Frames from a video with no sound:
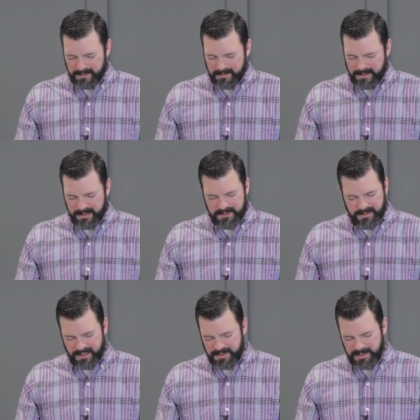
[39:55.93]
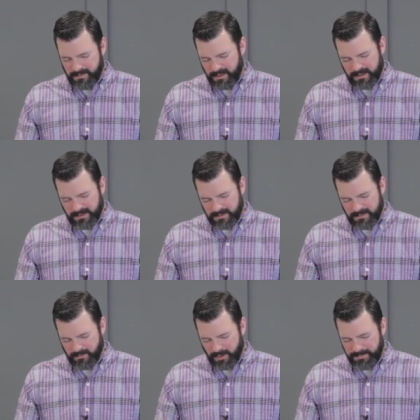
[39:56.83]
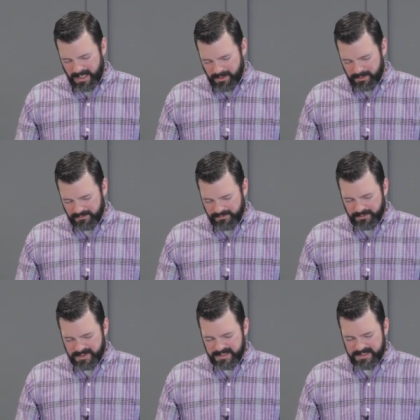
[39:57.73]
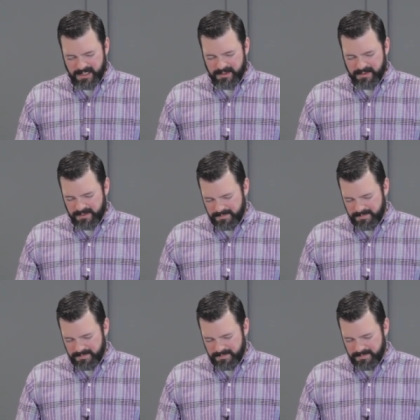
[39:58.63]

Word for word: Thank you that you are more powerful than death.